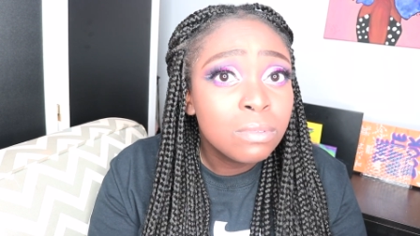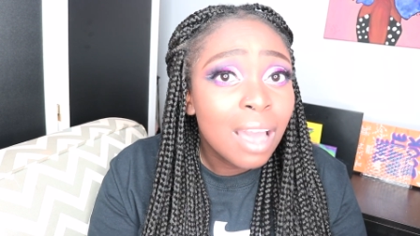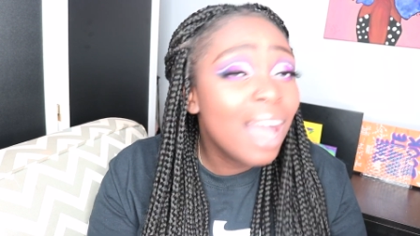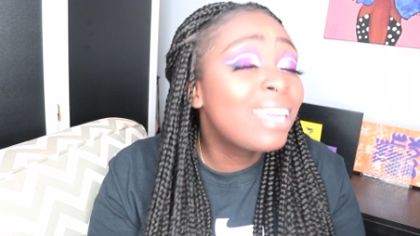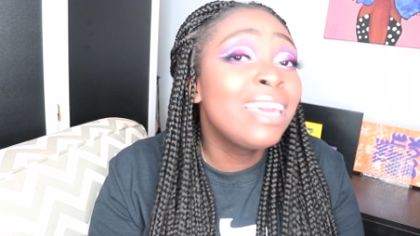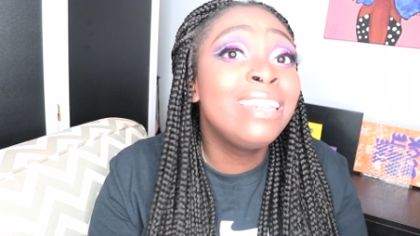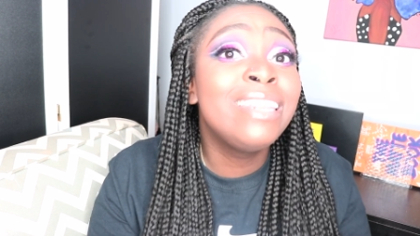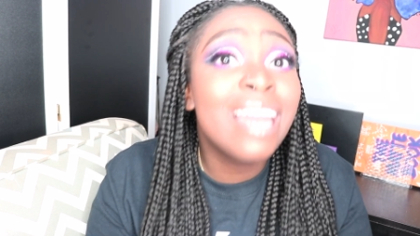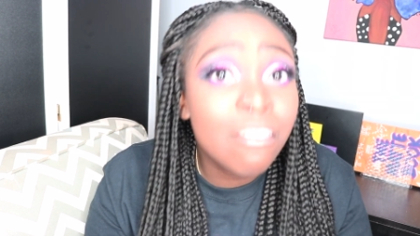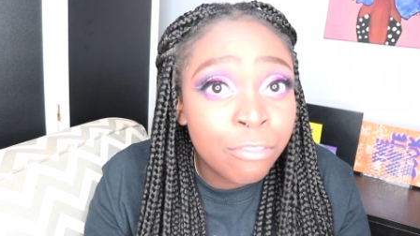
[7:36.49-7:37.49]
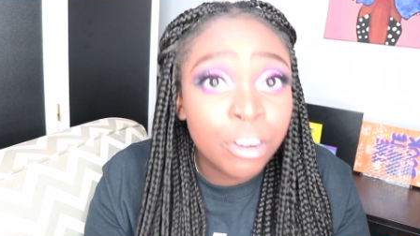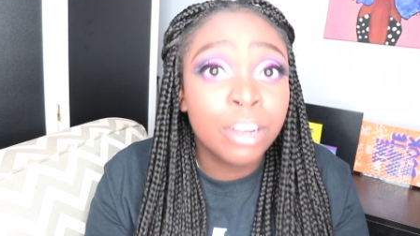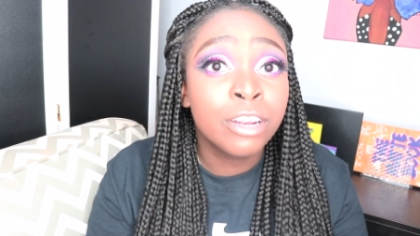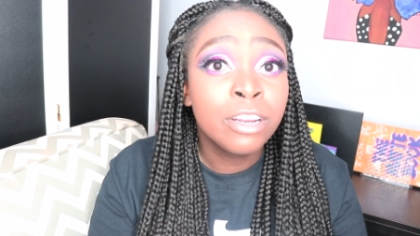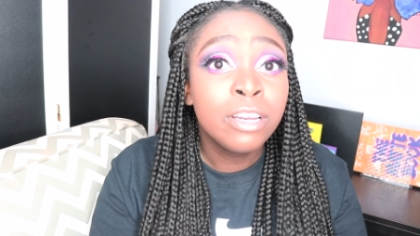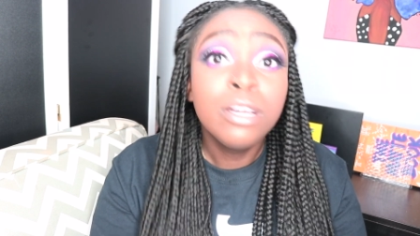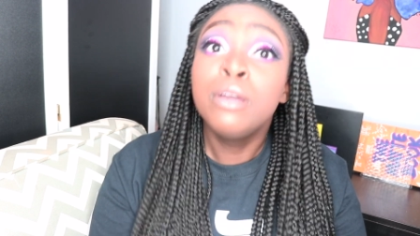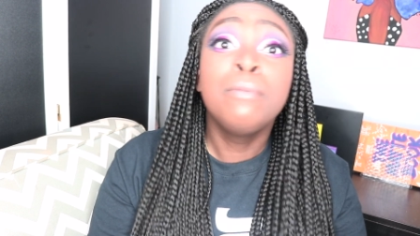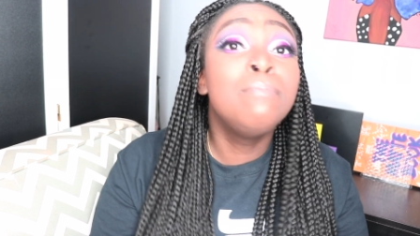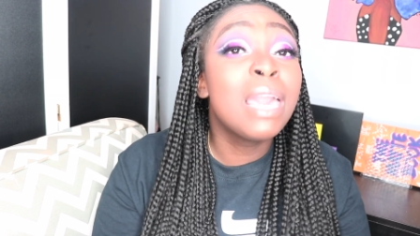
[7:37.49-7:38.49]
I can never.
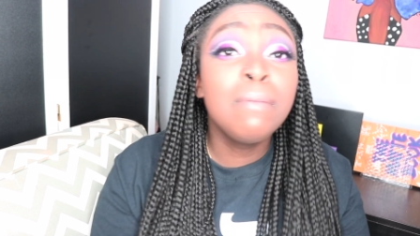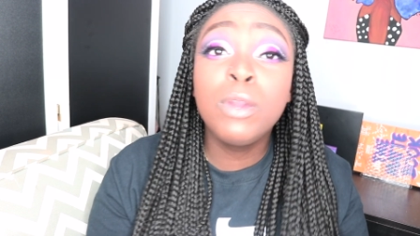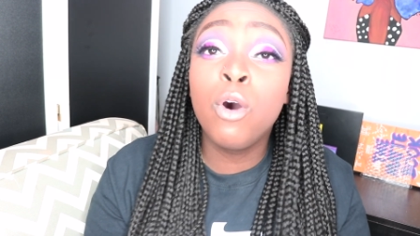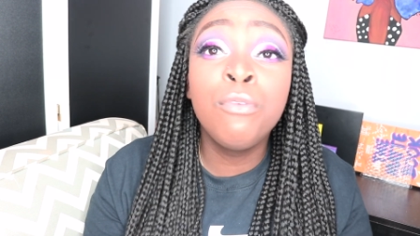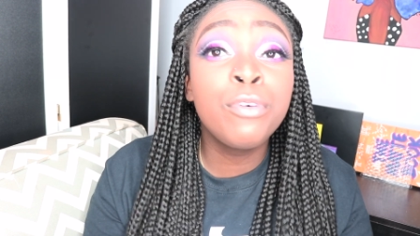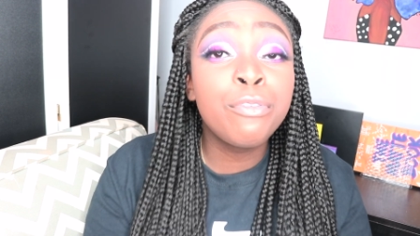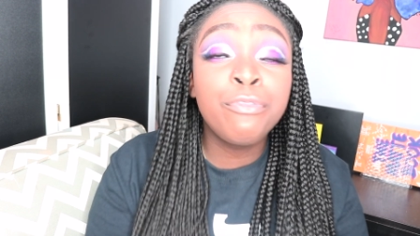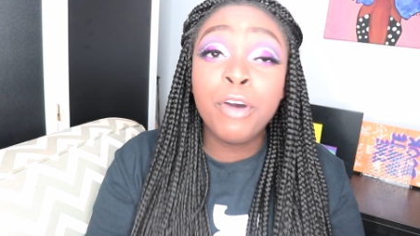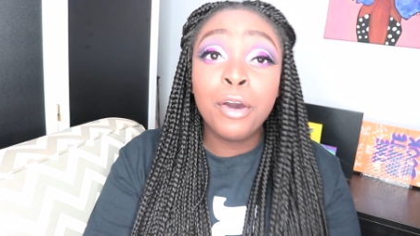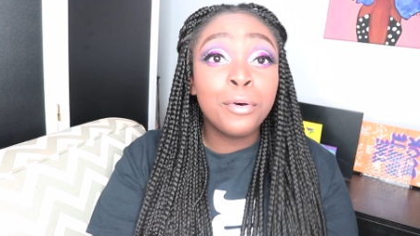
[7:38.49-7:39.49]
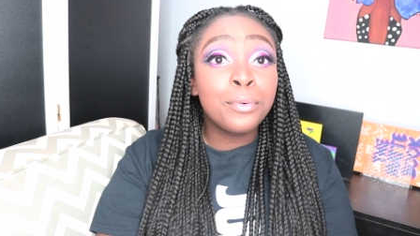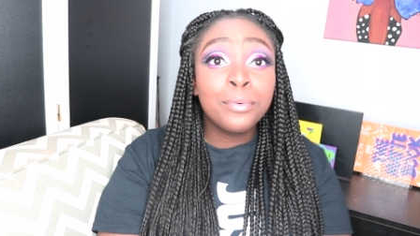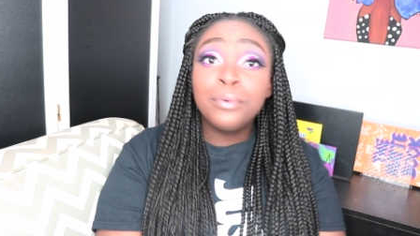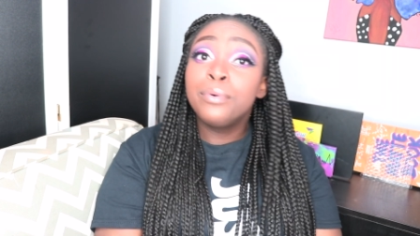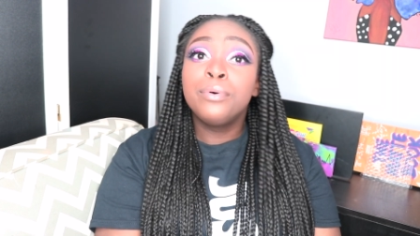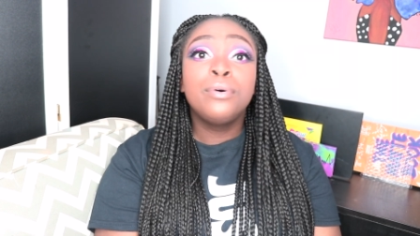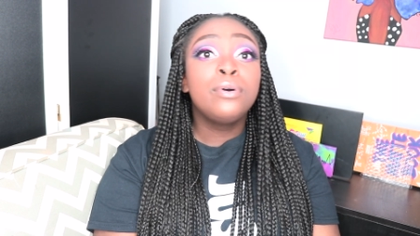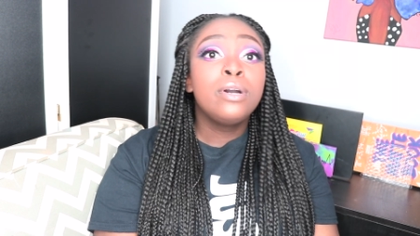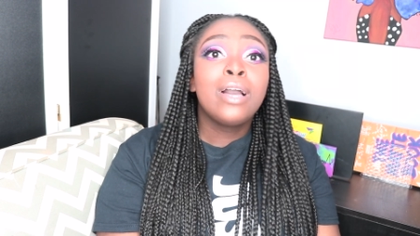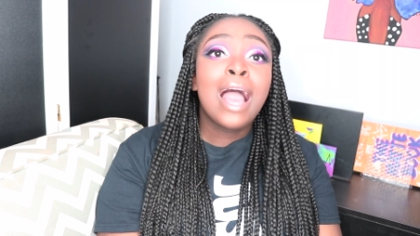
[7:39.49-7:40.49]
Maybe over the phone.
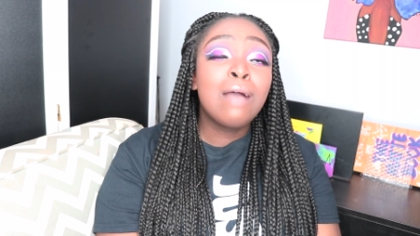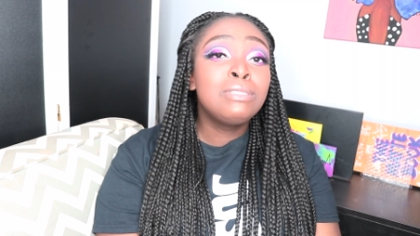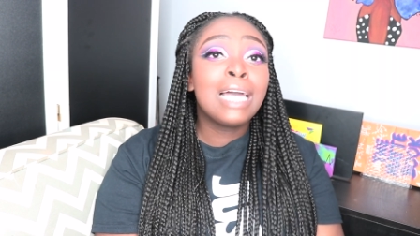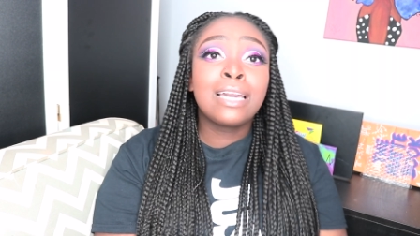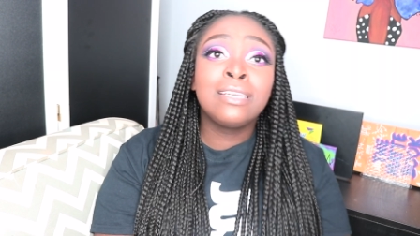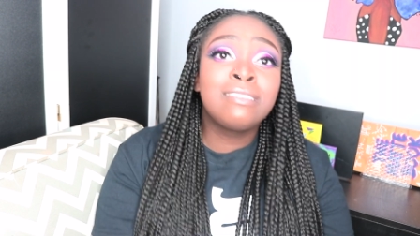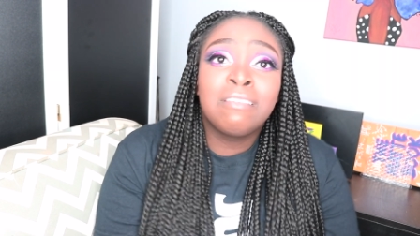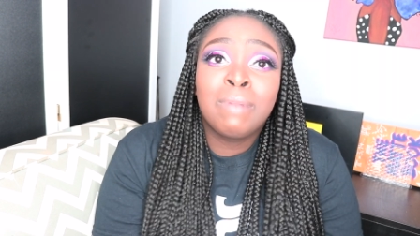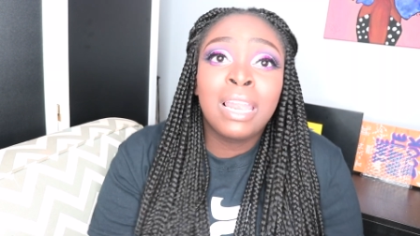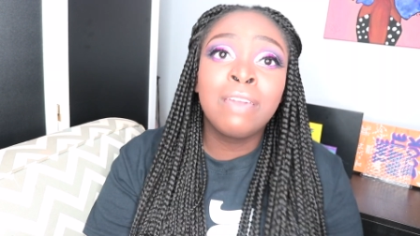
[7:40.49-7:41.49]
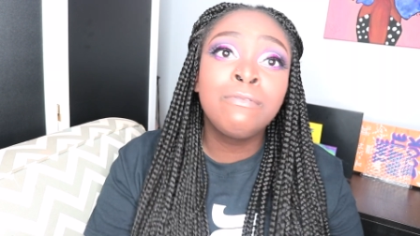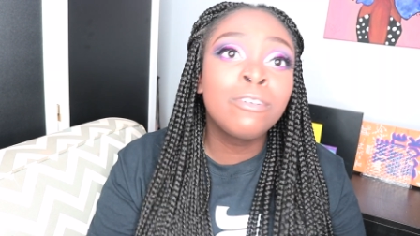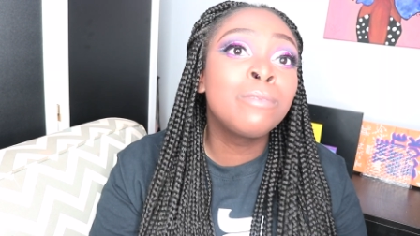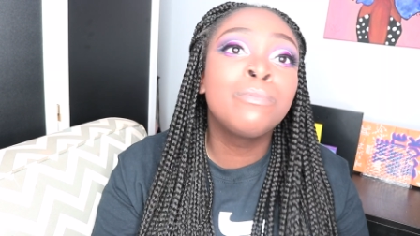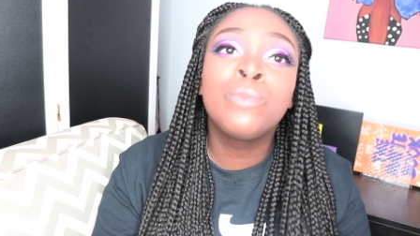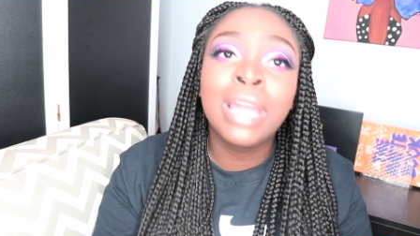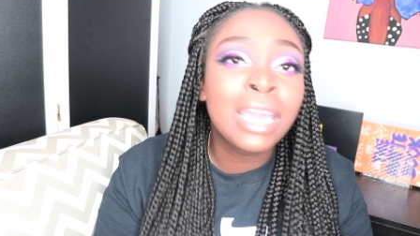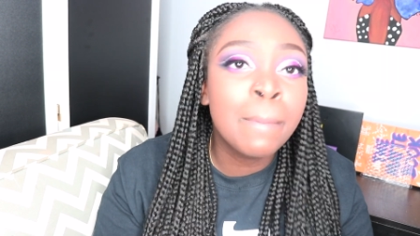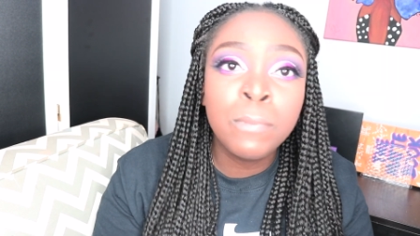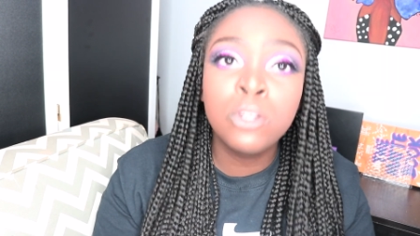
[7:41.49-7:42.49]
How is that going to save my life for when I
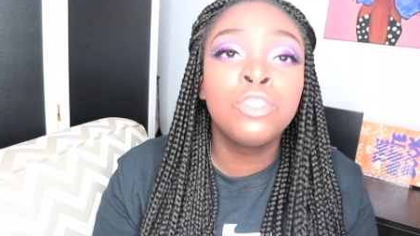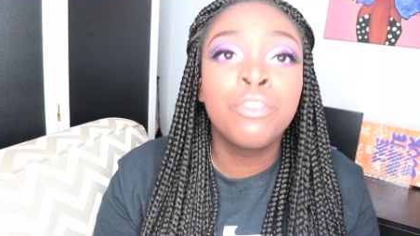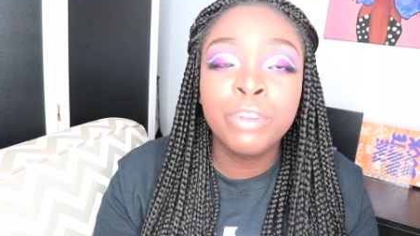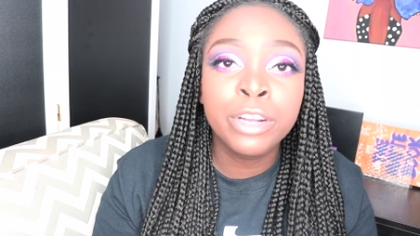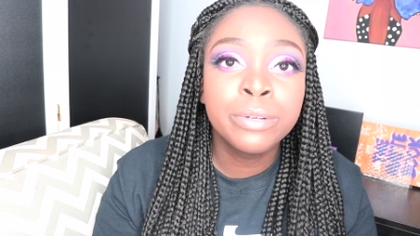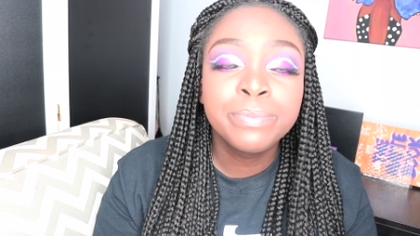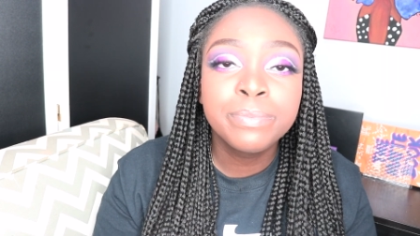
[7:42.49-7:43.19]
get pulled over?